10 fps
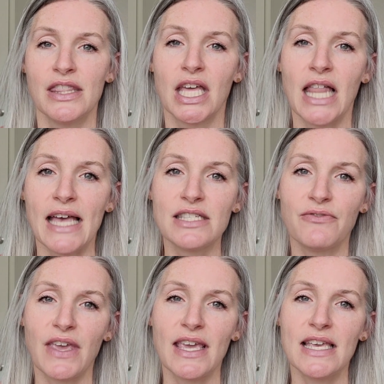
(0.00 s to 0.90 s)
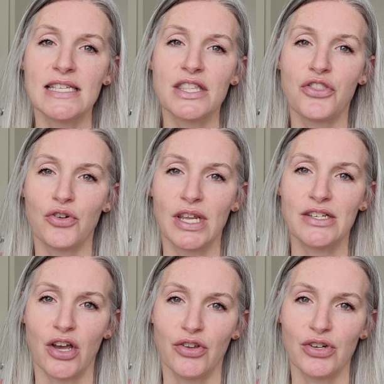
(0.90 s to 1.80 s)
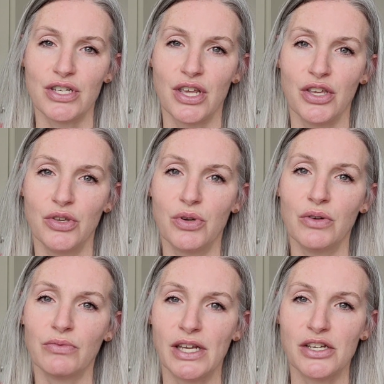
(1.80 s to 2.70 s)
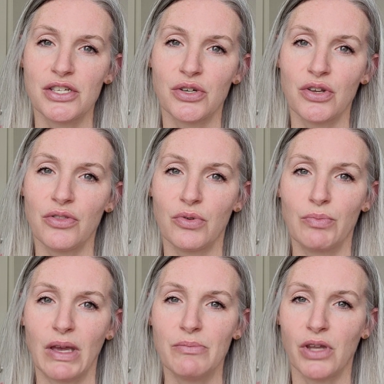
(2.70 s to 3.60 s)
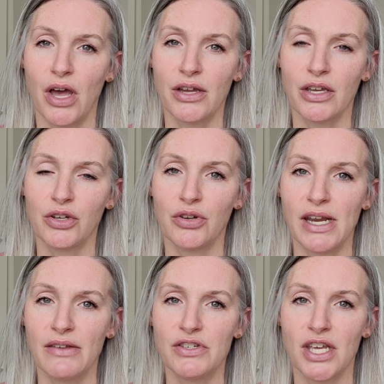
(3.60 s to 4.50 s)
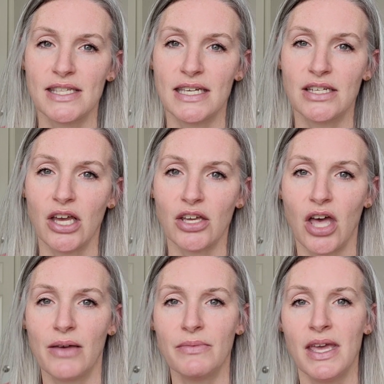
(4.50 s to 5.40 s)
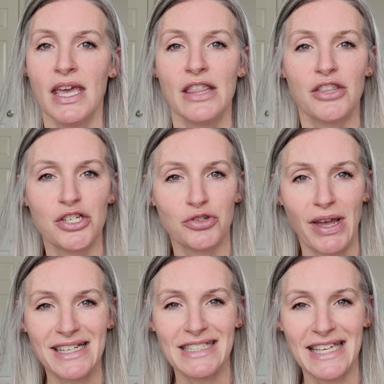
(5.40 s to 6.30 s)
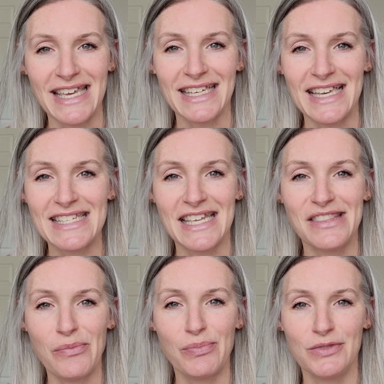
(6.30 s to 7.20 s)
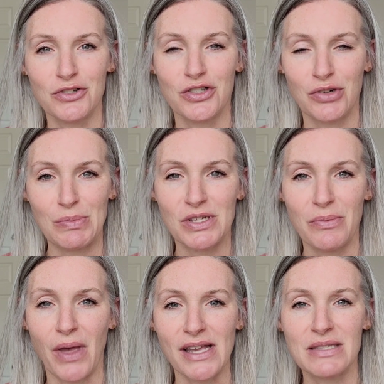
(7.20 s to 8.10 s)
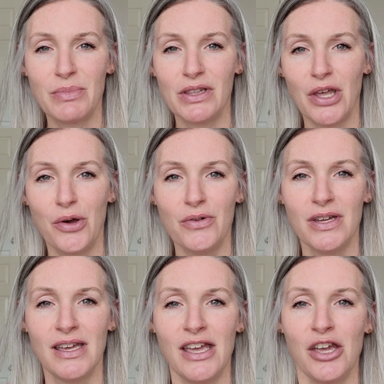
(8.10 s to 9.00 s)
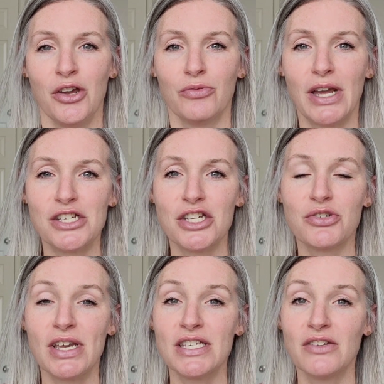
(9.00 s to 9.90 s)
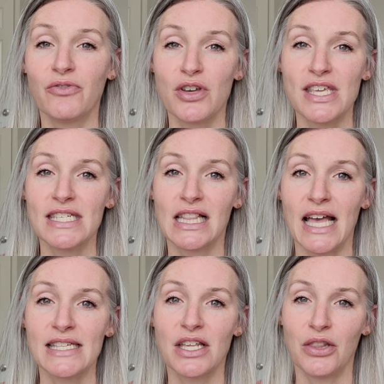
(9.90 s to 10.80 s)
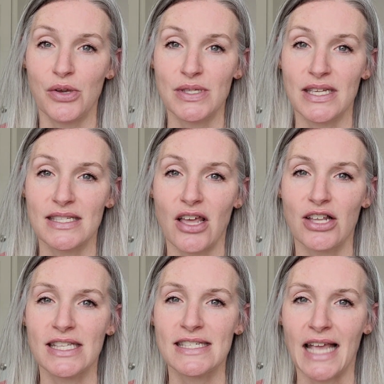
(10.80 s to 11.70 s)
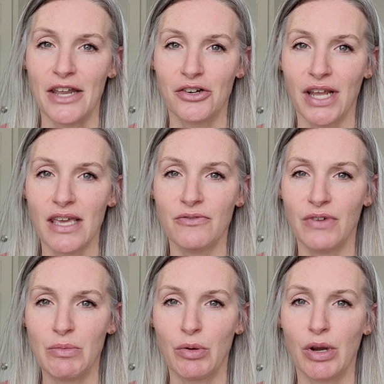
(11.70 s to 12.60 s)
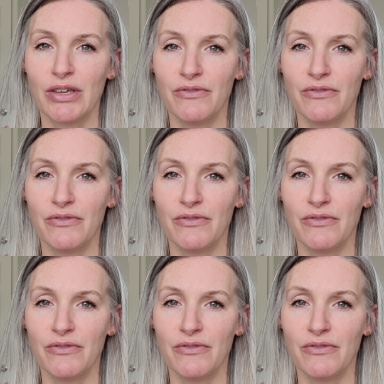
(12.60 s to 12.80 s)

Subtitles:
The class fee is $30. You can register through my blog, creativechelsea.com. The direct link is in the description box below. Registration for this class closes on Saturday, February